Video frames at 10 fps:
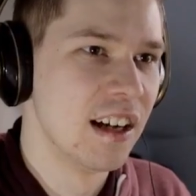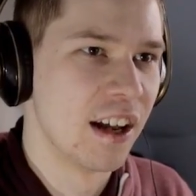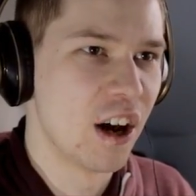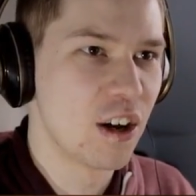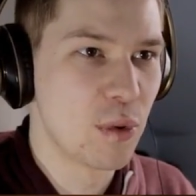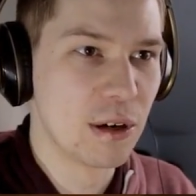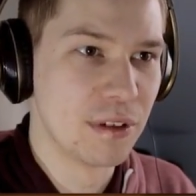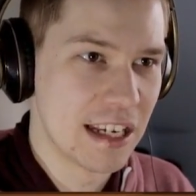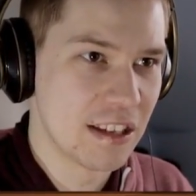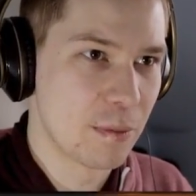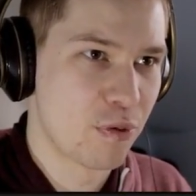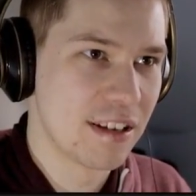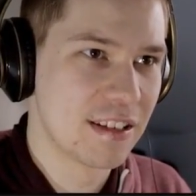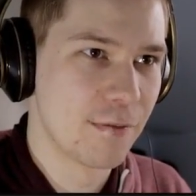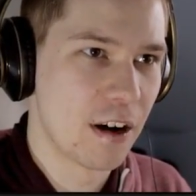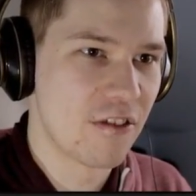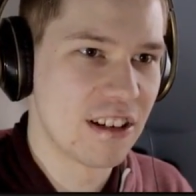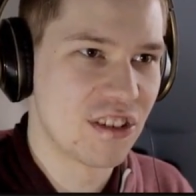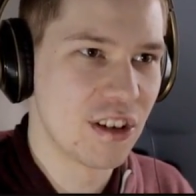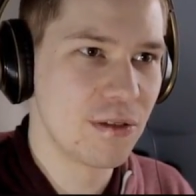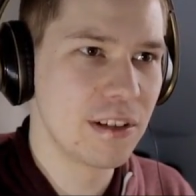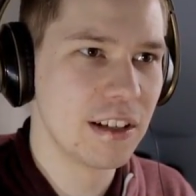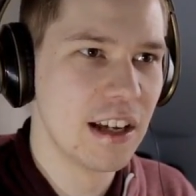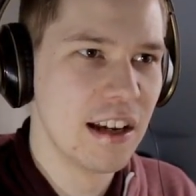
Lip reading: And I will need the printer very soon.